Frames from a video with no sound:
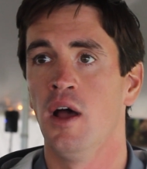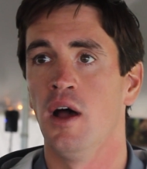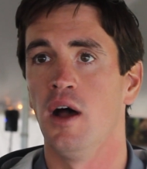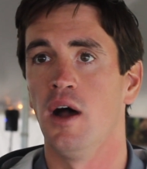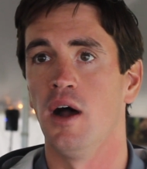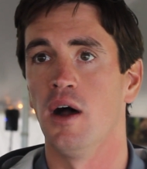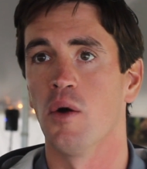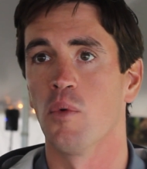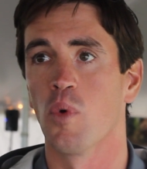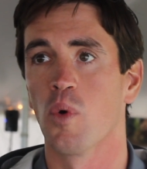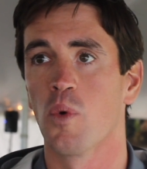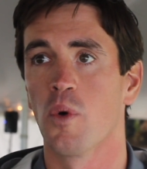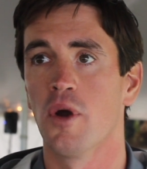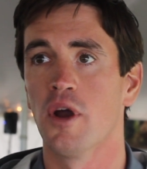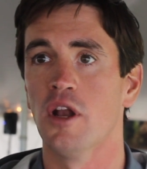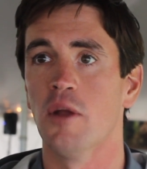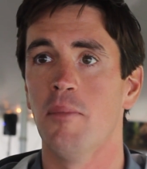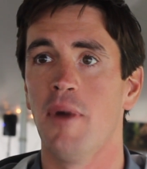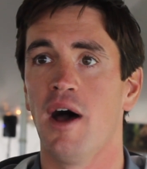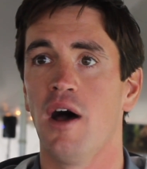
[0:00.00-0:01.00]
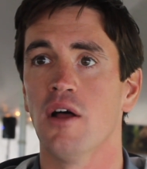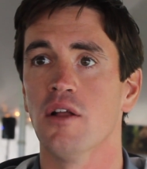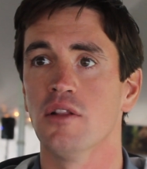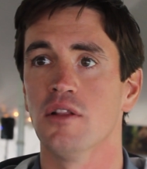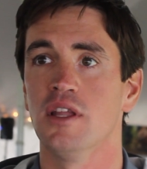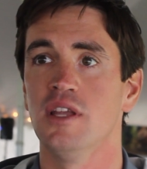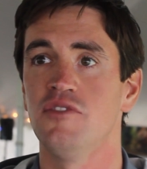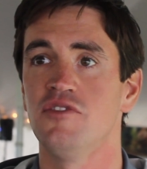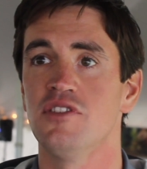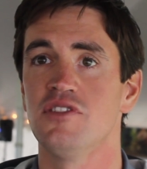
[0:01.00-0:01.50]
Uh, we're worried
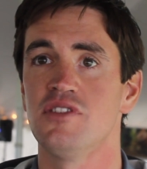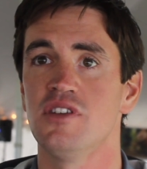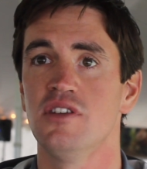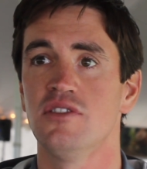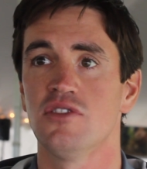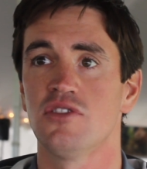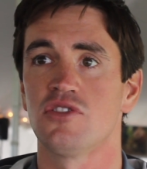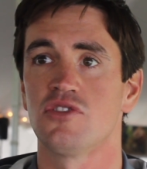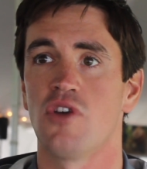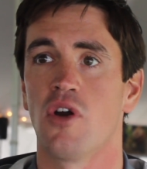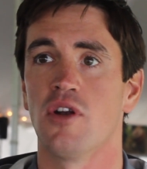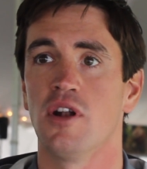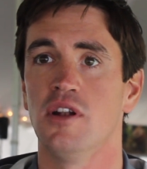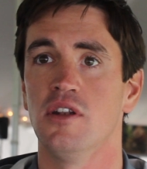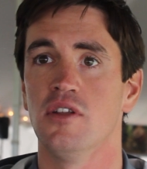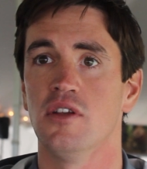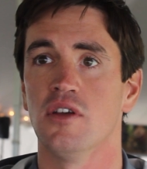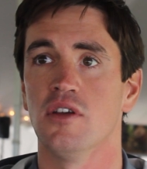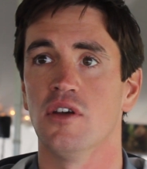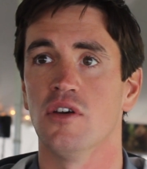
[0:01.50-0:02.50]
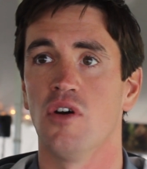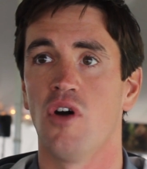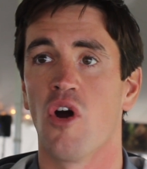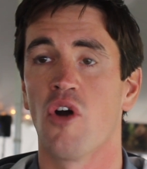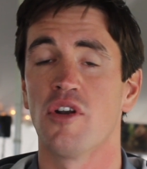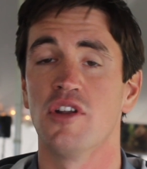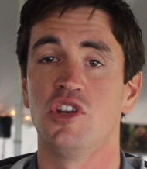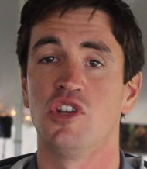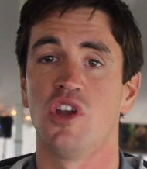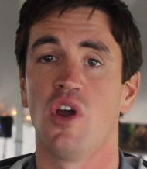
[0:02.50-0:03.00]
about leaf diseases starting to
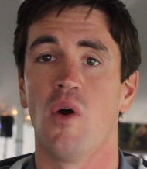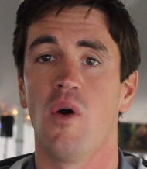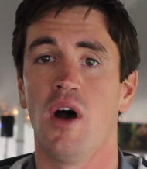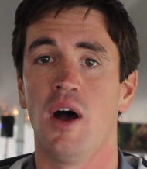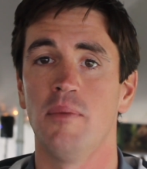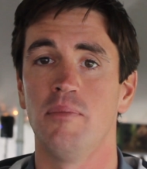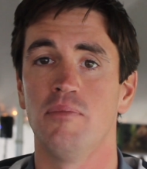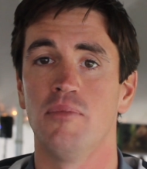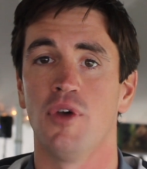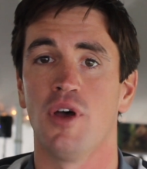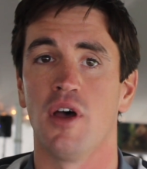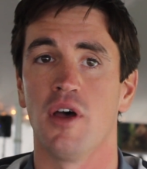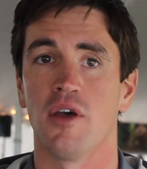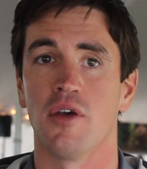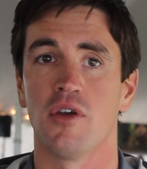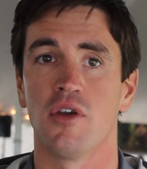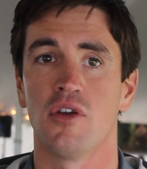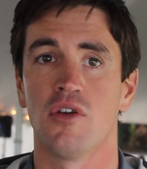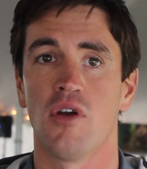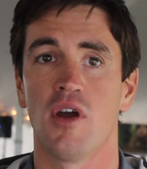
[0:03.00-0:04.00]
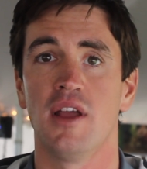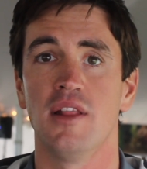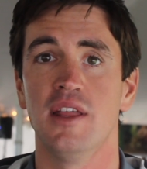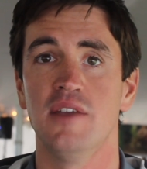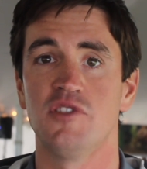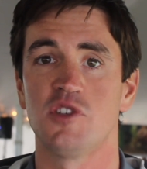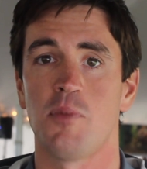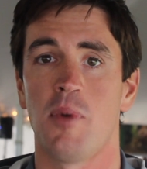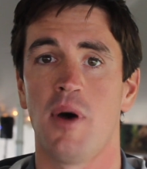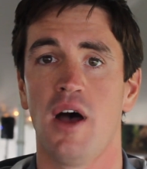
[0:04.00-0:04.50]
already show up, uh, gray
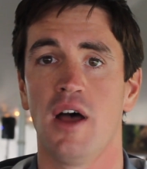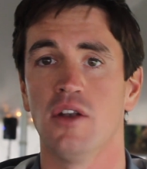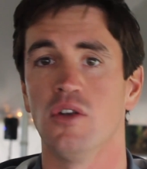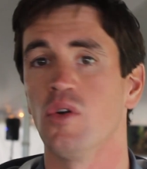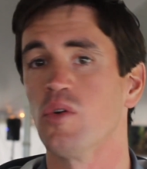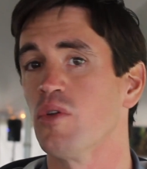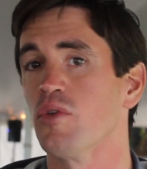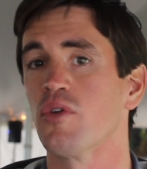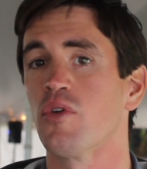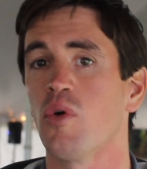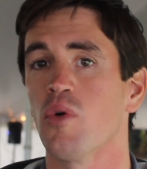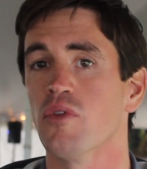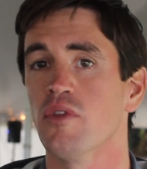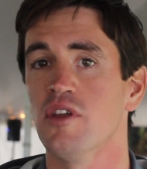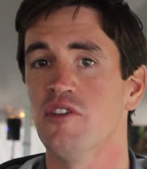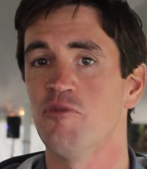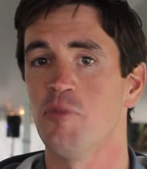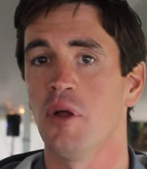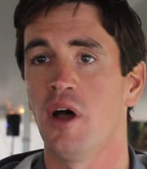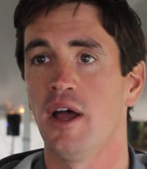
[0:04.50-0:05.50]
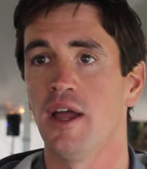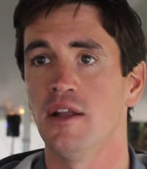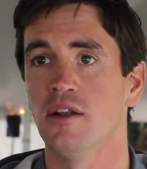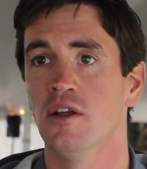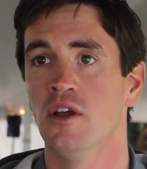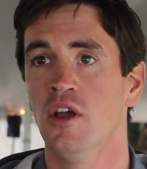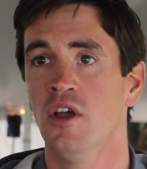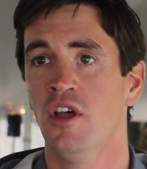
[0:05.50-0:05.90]
leaf spot, northern corn leaf blight,